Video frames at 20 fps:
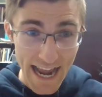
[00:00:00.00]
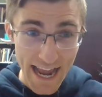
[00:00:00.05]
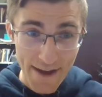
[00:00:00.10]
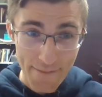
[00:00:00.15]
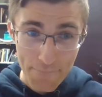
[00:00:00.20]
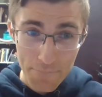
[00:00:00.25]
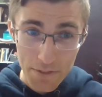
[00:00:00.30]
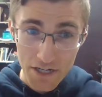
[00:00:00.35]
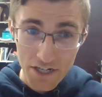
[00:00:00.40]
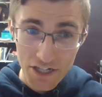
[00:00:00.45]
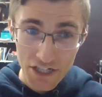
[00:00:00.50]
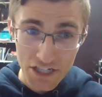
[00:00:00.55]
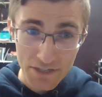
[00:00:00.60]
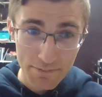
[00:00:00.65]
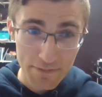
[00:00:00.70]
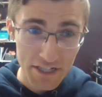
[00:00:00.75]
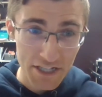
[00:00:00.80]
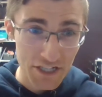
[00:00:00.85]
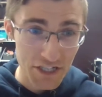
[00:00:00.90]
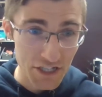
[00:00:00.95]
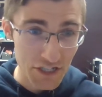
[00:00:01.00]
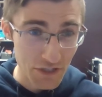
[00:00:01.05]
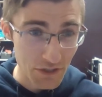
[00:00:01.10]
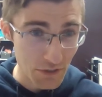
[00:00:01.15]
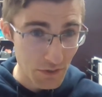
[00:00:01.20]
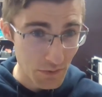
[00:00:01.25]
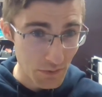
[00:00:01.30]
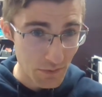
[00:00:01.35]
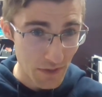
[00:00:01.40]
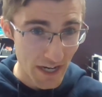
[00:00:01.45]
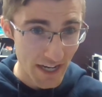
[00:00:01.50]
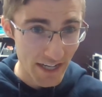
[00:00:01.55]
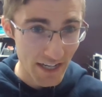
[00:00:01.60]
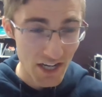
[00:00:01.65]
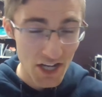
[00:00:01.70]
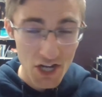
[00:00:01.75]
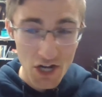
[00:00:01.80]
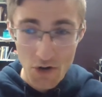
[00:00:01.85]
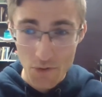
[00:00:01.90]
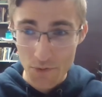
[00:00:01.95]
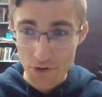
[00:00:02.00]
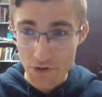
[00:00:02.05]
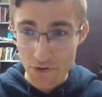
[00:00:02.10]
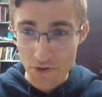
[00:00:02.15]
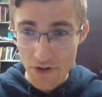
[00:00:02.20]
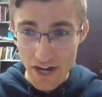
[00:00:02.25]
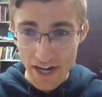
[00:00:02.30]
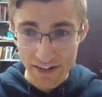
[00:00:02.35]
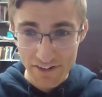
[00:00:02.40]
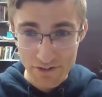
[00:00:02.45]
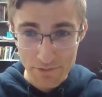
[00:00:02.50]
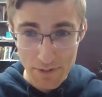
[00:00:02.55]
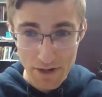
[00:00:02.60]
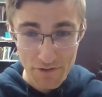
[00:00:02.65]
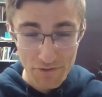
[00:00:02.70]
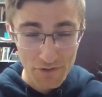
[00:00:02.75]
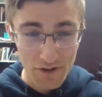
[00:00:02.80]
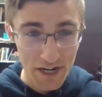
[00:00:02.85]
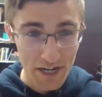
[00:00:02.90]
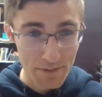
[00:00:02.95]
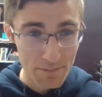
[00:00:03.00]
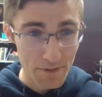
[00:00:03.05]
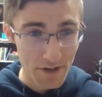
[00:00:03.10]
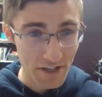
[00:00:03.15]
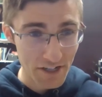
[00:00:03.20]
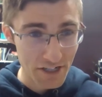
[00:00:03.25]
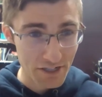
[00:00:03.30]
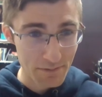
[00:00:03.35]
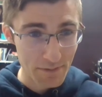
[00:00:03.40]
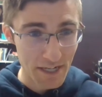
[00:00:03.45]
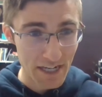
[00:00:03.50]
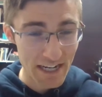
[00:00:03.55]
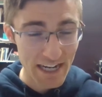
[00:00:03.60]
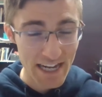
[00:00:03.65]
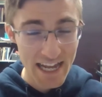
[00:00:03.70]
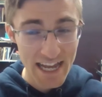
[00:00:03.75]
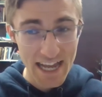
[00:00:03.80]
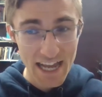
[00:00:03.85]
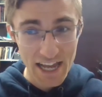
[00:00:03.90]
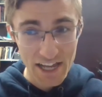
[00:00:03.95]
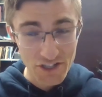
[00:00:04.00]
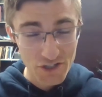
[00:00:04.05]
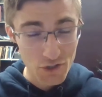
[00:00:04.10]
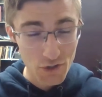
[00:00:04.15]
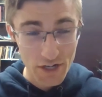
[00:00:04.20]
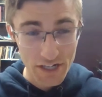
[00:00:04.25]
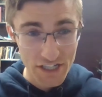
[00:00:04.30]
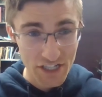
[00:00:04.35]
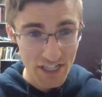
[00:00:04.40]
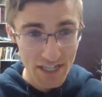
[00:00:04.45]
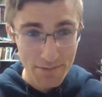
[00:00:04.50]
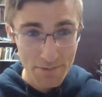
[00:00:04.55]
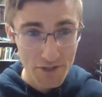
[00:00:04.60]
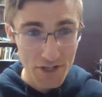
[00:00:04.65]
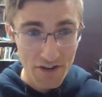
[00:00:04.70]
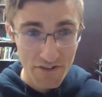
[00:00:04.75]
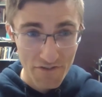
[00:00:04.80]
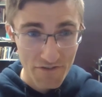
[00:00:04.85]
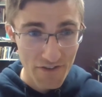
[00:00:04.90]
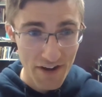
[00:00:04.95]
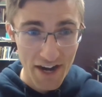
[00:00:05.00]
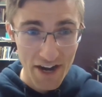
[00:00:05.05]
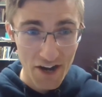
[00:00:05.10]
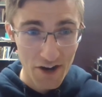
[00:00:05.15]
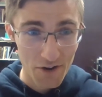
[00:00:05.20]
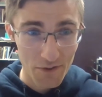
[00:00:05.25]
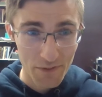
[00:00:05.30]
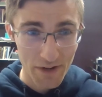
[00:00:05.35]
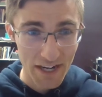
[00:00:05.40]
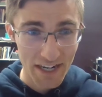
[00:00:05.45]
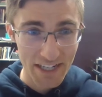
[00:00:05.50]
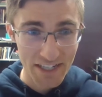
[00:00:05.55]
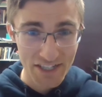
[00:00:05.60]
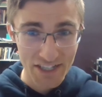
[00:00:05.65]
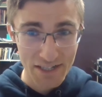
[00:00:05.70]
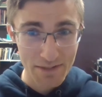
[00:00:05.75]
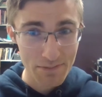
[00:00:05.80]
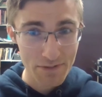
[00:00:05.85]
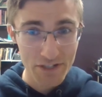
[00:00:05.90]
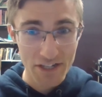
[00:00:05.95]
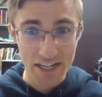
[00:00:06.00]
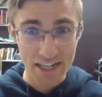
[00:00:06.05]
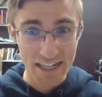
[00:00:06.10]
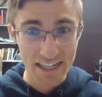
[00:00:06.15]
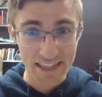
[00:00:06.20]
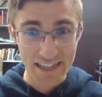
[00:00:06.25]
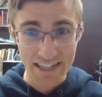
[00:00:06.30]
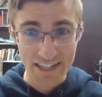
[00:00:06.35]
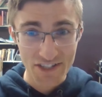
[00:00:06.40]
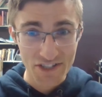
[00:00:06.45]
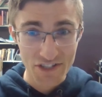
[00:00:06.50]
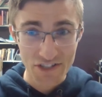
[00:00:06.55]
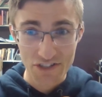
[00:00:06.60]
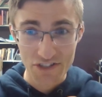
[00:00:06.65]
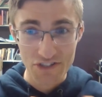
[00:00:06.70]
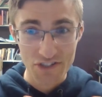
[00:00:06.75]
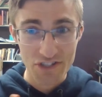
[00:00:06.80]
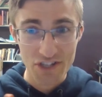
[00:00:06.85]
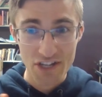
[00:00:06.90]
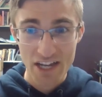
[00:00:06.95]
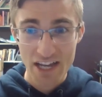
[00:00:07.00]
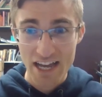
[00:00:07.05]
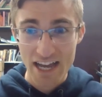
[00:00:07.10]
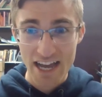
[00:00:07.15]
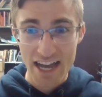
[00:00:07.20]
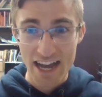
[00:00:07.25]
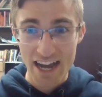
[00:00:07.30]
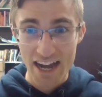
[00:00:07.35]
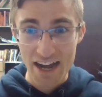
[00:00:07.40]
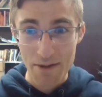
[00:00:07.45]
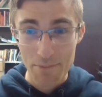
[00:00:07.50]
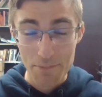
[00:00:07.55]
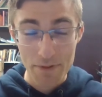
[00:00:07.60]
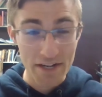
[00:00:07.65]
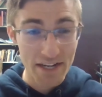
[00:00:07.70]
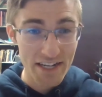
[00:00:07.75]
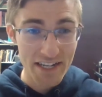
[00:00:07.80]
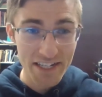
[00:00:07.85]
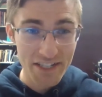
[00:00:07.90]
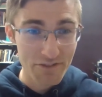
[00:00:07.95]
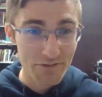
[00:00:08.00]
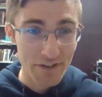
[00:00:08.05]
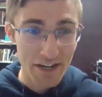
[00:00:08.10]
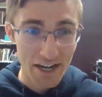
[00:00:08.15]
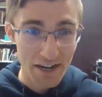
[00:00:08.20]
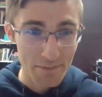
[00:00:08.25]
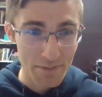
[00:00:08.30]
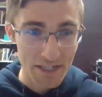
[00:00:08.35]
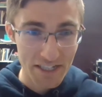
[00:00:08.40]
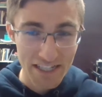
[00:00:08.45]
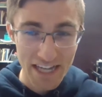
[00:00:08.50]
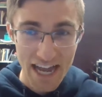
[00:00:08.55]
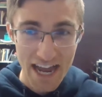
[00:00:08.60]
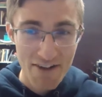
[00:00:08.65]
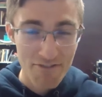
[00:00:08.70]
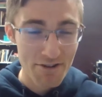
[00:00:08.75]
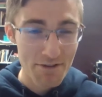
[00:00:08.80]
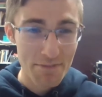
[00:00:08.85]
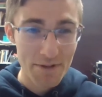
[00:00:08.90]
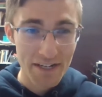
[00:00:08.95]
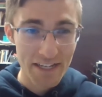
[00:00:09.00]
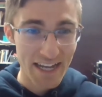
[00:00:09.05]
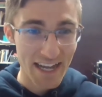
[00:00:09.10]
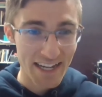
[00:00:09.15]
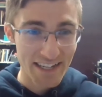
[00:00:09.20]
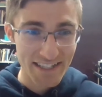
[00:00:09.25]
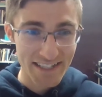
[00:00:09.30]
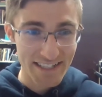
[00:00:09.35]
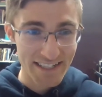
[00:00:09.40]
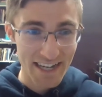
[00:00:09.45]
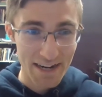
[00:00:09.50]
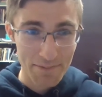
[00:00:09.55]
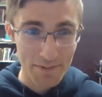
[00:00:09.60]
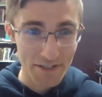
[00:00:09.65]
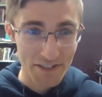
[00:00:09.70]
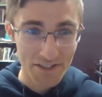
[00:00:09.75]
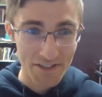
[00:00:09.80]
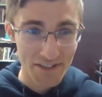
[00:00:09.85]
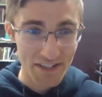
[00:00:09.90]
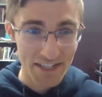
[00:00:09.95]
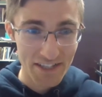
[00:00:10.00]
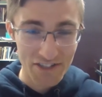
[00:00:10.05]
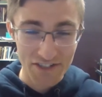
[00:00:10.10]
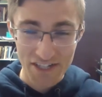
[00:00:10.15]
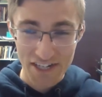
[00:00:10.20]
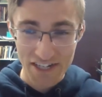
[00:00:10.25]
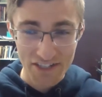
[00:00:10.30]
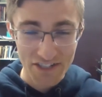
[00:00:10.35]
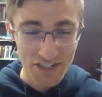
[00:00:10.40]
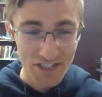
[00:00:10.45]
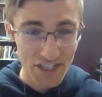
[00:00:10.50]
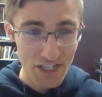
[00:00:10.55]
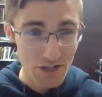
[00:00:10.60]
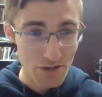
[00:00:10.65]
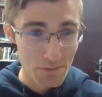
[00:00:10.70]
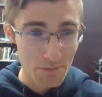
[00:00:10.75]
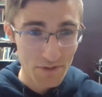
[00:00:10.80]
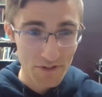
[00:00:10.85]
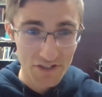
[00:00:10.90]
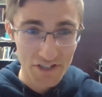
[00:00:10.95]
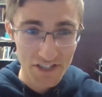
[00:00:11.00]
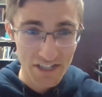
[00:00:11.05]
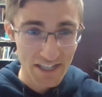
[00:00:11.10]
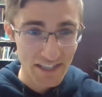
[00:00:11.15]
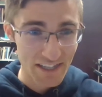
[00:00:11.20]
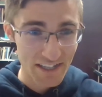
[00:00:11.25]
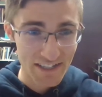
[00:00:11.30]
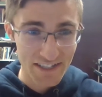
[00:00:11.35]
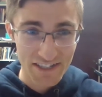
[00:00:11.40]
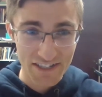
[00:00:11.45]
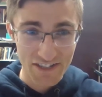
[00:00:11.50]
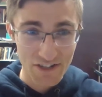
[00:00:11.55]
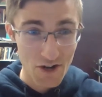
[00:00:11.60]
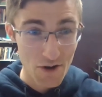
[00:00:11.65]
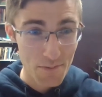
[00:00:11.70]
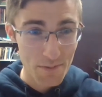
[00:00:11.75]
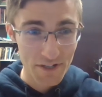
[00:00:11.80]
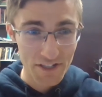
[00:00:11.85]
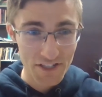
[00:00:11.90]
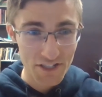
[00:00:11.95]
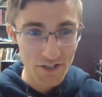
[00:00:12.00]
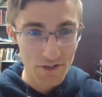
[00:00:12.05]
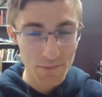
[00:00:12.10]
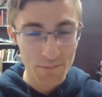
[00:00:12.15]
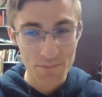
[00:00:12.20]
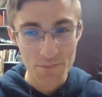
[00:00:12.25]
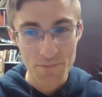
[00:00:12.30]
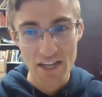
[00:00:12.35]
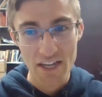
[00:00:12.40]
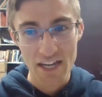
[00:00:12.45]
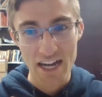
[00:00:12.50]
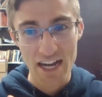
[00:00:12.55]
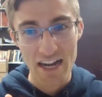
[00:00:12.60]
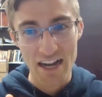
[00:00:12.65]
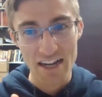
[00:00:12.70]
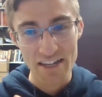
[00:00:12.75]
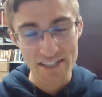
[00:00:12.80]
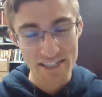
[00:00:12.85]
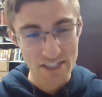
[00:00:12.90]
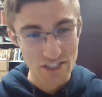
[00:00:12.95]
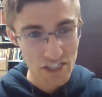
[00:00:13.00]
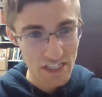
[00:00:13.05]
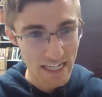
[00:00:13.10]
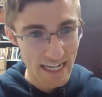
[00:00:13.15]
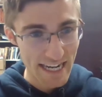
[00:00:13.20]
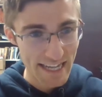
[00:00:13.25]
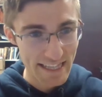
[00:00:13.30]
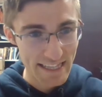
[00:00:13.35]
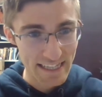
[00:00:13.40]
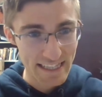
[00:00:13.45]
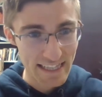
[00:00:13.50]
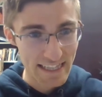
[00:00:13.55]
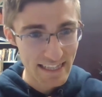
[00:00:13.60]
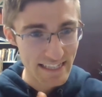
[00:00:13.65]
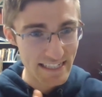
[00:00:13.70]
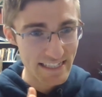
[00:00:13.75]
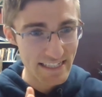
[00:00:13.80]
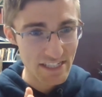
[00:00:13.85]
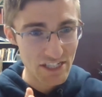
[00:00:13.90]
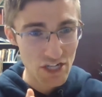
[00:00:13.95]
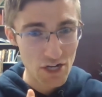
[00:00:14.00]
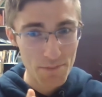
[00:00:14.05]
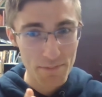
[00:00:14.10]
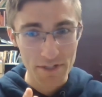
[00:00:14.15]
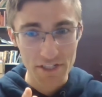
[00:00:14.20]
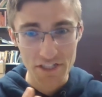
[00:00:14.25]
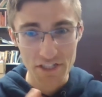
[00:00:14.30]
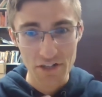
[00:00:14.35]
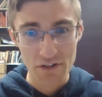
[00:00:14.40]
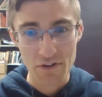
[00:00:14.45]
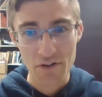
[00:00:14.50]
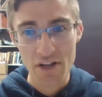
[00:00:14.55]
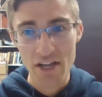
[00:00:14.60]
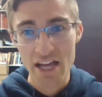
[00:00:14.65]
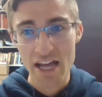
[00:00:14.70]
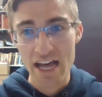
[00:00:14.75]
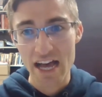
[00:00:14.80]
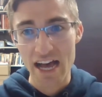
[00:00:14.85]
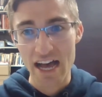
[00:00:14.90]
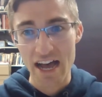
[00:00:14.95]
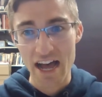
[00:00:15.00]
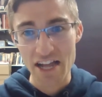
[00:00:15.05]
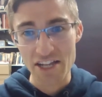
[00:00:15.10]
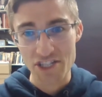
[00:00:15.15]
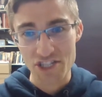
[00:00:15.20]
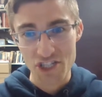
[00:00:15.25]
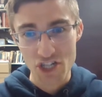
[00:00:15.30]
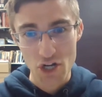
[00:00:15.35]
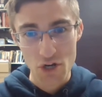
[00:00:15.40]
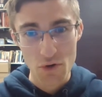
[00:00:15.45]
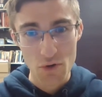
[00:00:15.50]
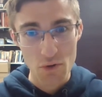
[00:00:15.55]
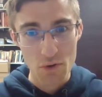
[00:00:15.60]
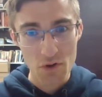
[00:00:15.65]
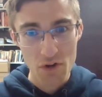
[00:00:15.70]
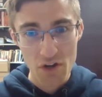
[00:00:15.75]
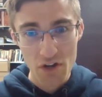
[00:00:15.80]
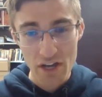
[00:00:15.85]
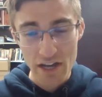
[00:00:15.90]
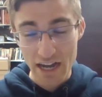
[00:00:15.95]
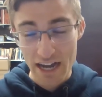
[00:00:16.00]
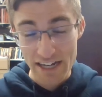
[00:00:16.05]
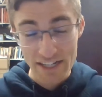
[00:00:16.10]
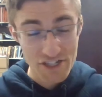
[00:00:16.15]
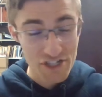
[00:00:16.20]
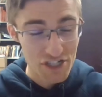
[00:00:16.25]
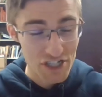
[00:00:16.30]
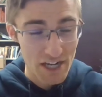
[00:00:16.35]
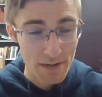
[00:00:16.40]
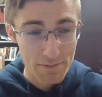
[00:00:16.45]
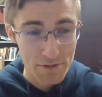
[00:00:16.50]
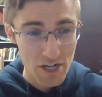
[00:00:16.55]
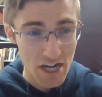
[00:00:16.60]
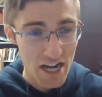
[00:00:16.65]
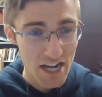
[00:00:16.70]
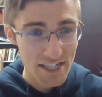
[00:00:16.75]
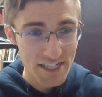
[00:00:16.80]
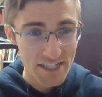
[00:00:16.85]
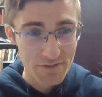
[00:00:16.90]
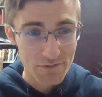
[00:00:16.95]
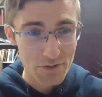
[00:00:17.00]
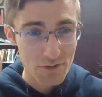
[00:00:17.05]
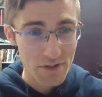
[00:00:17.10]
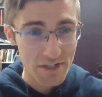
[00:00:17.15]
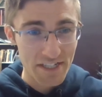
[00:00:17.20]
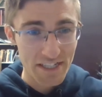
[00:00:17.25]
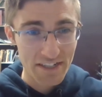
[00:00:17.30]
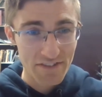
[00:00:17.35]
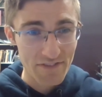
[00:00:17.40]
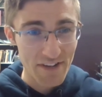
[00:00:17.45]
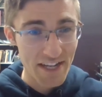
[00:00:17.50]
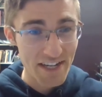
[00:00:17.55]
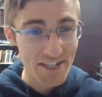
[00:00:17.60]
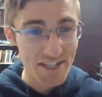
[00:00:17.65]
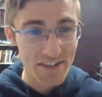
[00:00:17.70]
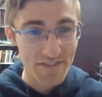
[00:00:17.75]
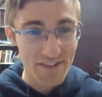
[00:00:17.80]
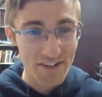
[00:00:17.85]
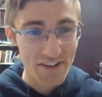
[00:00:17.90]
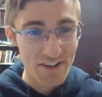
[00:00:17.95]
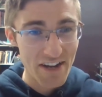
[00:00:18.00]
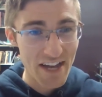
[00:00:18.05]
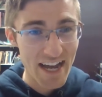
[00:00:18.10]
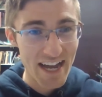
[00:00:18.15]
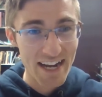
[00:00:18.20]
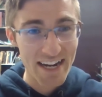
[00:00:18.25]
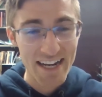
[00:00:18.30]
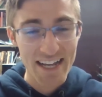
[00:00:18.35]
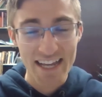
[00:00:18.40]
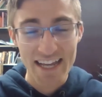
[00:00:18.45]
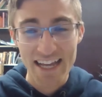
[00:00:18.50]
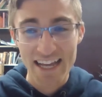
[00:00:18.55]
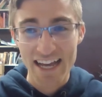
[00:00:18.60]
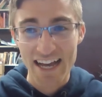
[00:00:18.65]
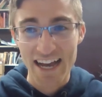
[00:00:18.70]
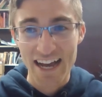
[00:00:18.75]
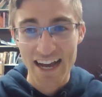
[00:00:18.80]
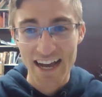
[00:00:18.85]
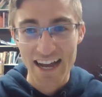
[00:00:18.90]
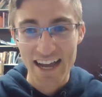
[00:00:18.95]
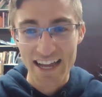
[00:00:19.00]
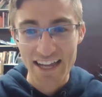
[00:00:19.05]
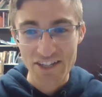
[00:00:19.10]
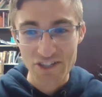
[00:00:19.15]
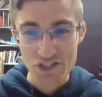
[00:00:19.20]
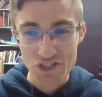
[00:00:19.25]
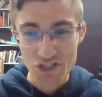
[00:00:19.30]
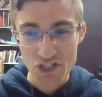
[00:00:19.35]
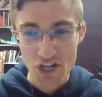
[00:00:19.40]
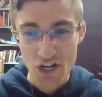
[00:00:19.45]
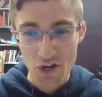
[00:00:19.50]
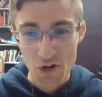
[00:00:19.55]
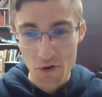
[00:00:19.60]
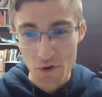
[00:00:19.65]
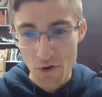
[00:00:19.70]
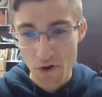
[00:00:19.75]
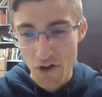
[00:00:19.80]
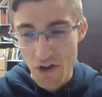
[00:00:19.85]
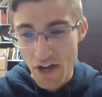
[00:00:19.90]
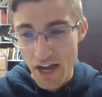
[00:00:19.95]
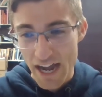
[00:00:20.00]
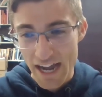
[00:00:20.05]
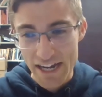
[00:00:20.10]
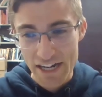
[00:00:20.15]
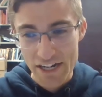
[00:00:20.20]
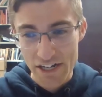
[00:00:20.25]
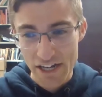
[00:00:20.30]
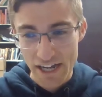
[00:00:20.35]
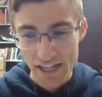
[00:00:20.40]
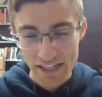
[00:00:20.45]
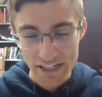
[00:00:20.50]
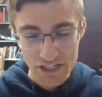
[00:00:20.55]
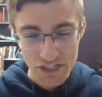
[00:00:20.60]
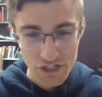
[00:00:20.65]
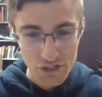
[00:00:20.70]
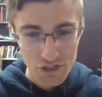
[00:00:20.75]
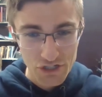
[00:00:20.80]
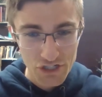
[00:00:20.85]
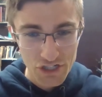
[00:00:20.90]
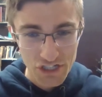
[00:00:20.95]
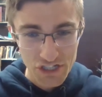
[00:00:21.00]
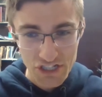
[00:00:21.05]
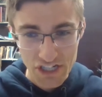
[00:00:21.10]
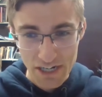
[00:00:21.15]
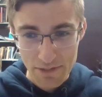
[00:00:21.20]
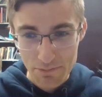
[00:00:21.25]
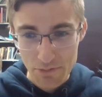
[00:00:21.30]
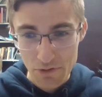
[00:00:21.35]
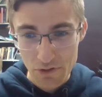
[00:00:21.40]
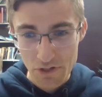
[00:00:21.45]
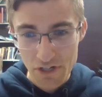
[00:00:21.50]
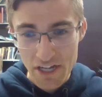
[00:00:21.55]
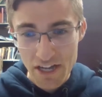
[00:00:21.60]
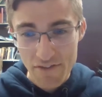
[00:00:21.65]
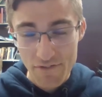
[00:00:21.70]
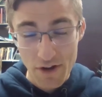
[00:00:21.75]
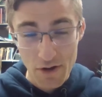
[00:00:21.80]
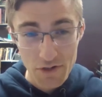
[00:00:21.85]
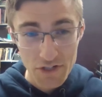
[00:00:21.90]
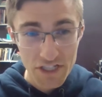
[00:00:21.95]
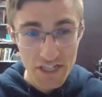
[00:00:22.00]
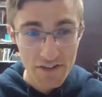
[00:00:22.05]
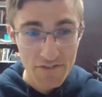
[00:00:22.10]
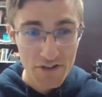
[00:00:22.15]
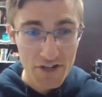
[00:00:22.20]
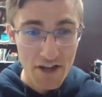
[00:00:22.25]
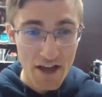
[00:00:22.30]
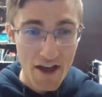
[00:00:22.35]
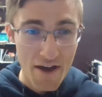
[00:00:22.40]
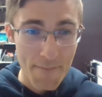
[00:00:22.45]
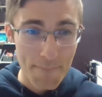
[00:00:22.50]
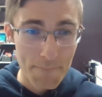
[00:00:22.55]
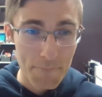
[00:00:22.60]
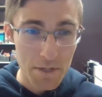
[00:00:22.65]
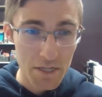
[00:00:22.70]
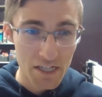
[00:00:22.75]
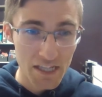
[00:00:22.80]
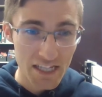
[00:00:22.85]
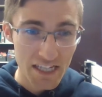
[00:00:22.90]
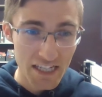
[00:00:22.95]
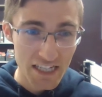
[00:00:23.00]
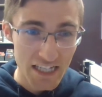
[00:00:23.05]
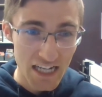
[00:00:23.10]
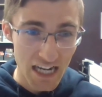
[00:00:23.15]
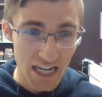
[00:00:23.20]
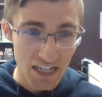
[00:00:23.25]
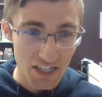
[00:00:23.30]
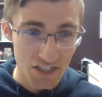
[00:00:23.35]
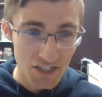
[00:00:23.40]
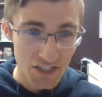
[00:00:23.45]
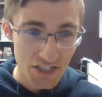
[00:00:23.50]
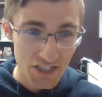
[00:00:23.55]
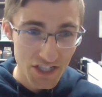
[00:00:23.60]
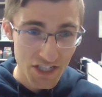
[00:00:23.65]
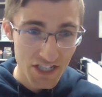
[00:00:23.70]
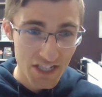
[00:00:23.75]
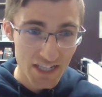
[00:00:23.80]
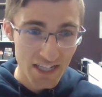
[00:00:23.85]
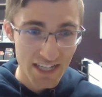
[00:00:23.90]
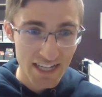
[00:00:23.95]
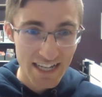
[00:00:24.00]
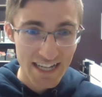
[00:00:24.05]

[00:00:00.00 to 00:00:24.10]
and punishment due, right? We do not have to pay for any punishment. And so it seems unfair, right? It seems like this is uh, but it is fair because everybody has this opportunity. There's not a single person that this isn't open to, uh, a single Catholic that this isn't open to. Uh, so uh, it's just up to us if we want to take advantage of it or not. Uh, and so I'd, I like to use the example if I was given a billion dollars